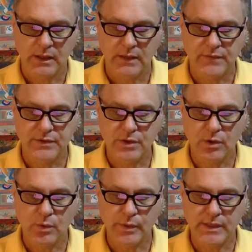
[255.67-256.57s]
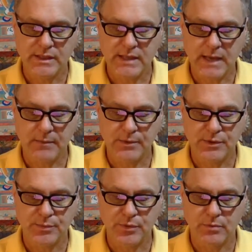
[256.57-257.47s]
If so,
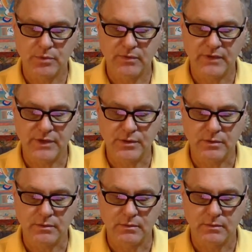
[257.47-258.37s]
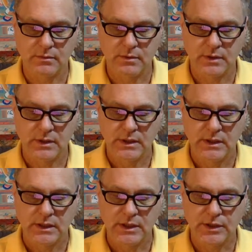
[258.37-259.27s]
reestablish pure motivation.
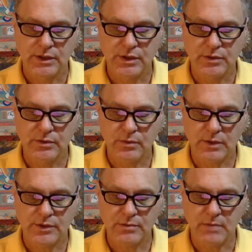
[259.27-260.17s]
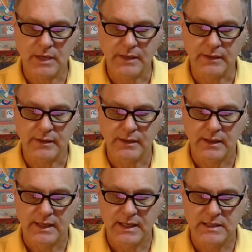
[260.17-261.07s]
Continue to watch your mind
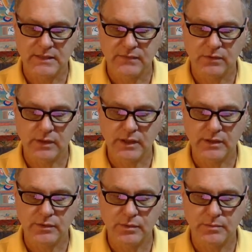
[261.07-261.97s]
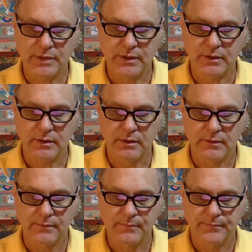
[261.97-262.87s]
as if looking into a mirror.
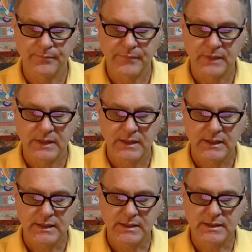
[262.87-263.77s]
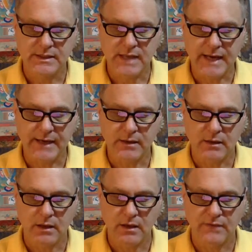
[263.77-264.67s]
Is
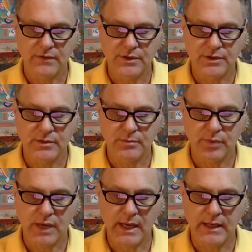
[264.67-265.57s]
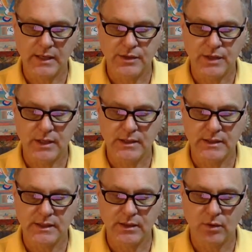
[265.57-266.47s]
desire, aversion, pride,
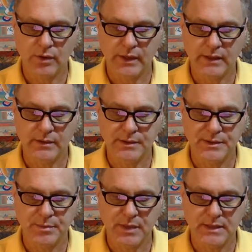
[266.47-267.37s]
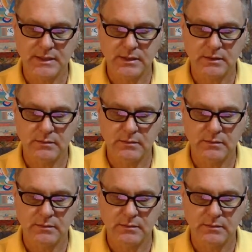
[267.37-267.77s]
jealousy, or ignorance present?